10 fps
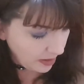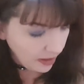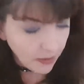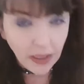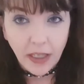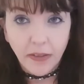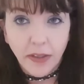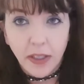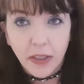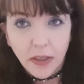now I
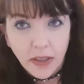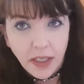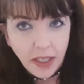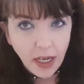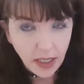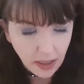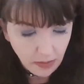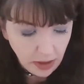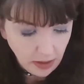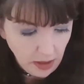have done that. Now I'm
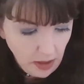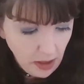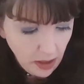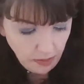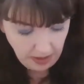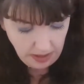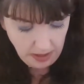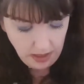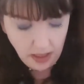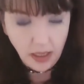just going to open